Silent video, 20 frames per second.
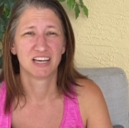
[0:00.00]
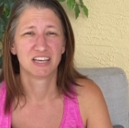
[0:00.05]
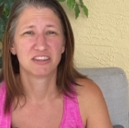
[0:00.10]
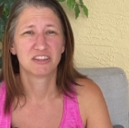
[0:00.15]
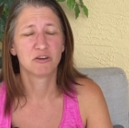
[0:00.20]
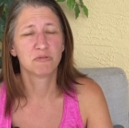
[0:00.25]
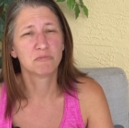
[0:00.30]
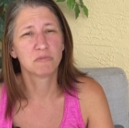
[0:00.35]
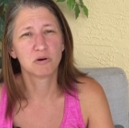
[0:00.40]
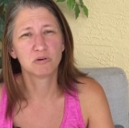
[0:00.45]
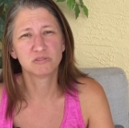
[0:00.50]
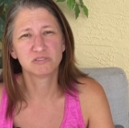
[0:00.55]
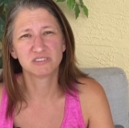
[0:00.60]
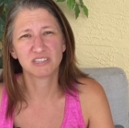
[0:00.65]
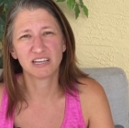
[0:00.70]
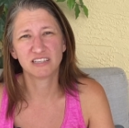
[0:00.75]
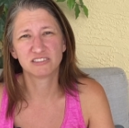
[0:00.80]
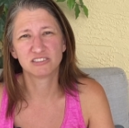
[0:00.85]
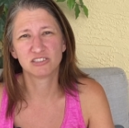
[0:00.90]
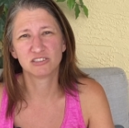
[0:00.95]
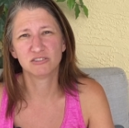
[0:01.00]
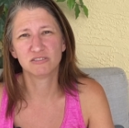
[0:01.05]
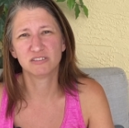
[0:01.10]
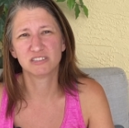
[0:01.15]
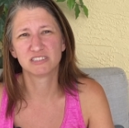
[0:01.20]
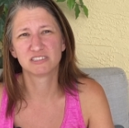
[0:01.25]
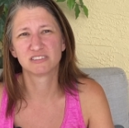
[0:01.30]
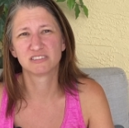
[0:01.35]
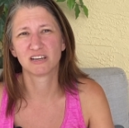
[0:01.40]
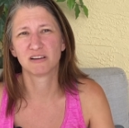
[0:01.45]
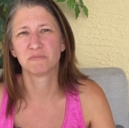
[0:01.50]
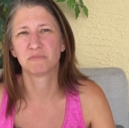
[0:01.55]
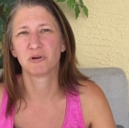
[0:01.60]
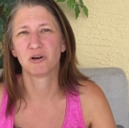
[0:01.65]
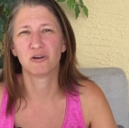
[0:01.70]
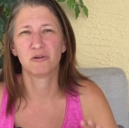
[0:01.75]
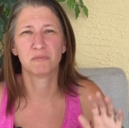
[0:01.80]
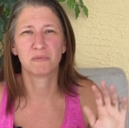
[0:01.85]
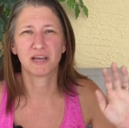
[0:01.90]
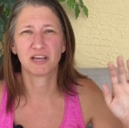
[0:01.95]
The most I do is dump
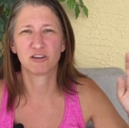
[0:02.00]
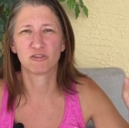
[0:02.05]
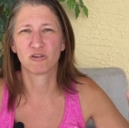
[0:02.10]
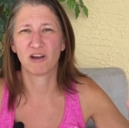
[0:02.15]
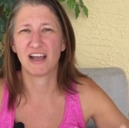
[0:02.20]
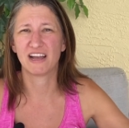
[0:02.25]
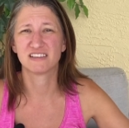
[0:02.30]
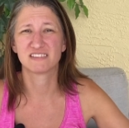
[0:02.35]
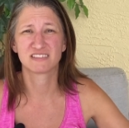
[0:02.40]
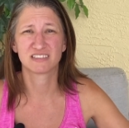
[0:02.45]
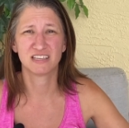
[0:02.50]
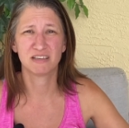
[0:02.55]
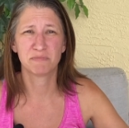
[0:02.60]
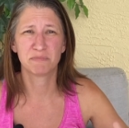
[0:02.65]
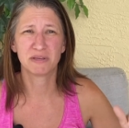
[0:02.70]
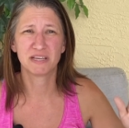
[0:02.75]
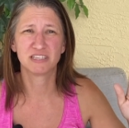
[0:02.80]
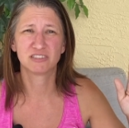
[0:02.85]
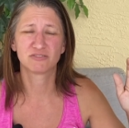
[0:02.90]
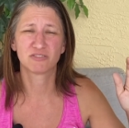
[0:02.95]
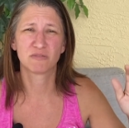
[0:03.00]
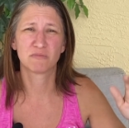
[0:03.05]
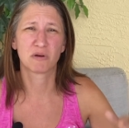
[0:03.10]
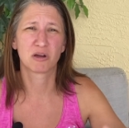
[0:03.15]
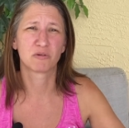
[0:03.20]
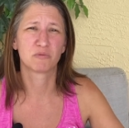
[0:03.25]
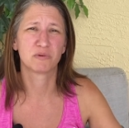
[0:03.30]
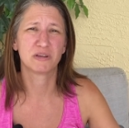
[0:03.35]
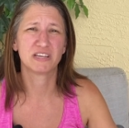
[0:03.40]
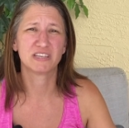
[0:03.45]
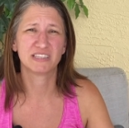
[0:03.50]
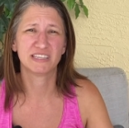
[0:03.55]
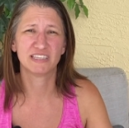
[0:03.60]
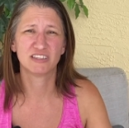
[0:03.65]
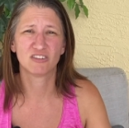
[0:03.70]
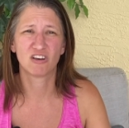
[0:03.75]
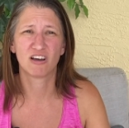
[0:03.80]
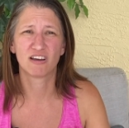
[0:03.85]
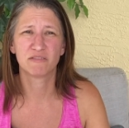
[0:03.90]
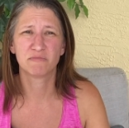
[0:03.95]
all my grass clippings from our weekly
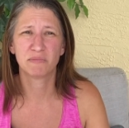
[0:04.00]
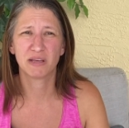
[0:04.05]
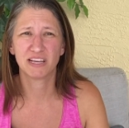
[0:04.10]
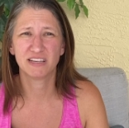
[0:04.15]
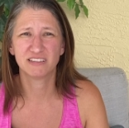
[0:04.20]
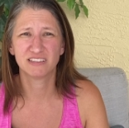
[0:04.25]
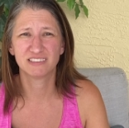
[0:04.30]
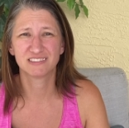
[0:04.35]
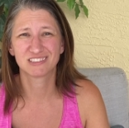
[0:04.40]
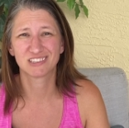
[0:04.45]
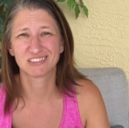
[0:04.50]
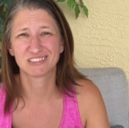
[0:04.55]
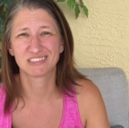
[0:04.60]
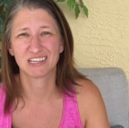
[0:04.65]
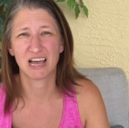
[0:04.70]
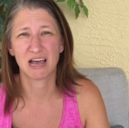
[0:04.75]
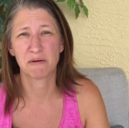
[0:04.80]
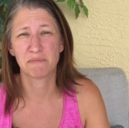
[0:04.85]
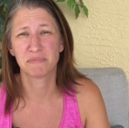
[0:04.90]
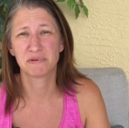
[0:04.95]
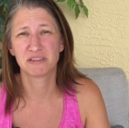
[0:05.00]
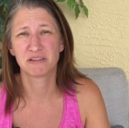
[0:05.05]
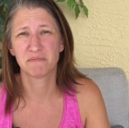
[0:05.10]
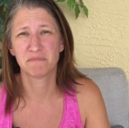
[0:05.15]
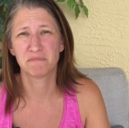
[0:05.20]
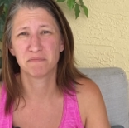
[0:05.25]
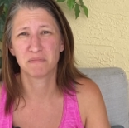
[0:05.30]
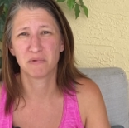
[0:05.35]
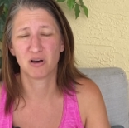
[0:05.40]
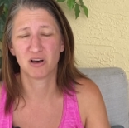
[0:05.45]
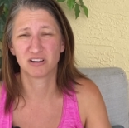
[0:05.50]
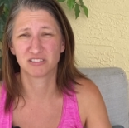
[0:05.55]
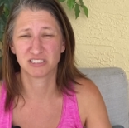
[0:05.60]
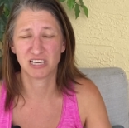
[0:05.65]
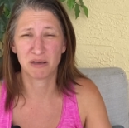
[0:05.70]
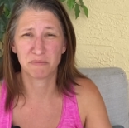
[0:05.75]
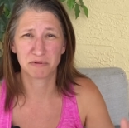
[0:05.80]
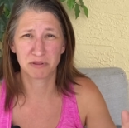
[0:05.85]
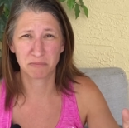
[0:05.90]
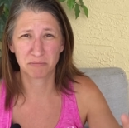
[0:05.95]
lawn maintenance on top of the on
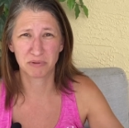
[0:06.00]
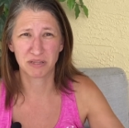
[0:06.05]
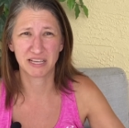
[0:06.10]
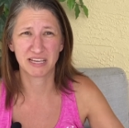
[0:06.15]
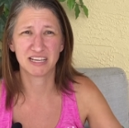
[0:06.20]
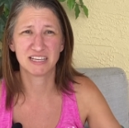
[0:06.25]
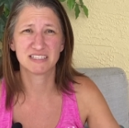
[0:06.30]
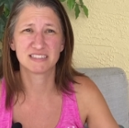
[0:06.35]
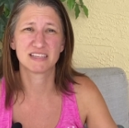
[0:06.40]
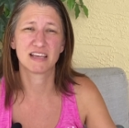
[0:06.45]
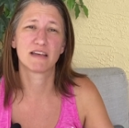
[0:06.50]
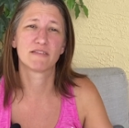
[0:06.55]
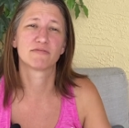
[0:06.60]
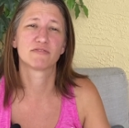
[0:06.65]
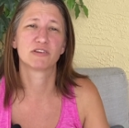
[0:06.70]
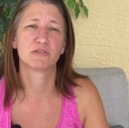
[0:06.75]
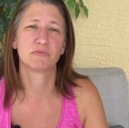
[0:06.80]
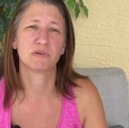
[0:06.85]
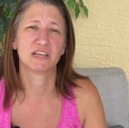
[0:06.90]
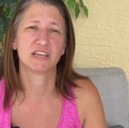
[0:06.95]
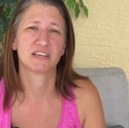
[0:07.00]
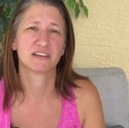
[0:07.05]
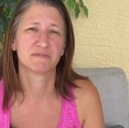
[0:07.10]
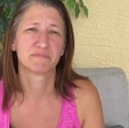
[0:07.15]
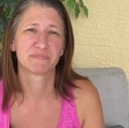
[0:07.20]
top of the plants every week.